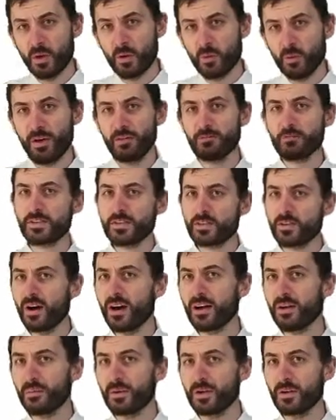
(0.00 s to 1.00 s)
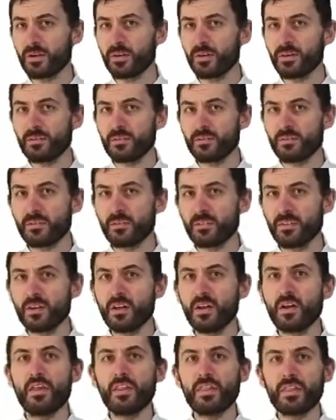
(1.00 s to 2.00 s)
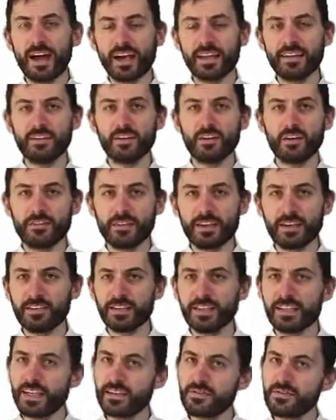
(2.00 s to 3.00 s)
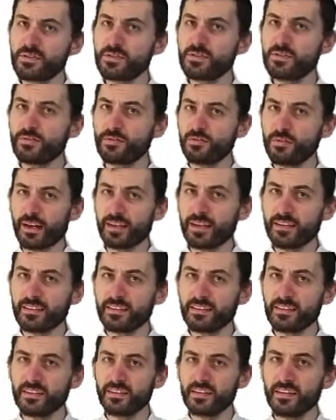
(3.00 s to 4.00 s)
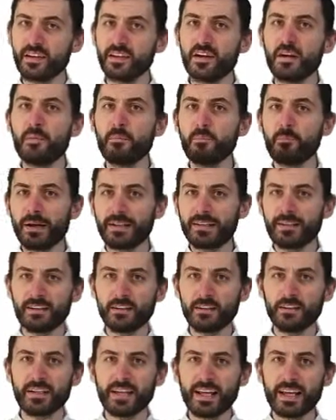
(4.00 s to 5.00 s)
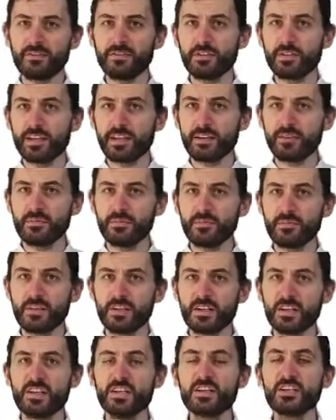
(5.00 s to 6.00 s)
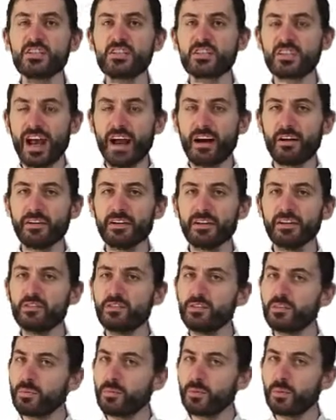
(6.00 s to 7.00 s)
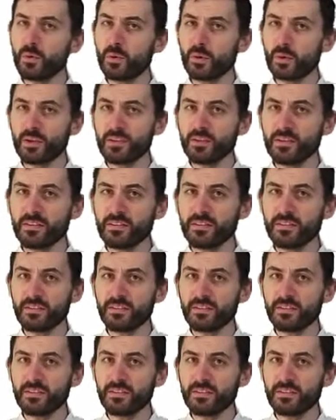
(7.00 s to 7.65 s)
We have Mishloach Manot, the idea of giving gifts to friends, Matanot Le'Evyonim, charity to the poor,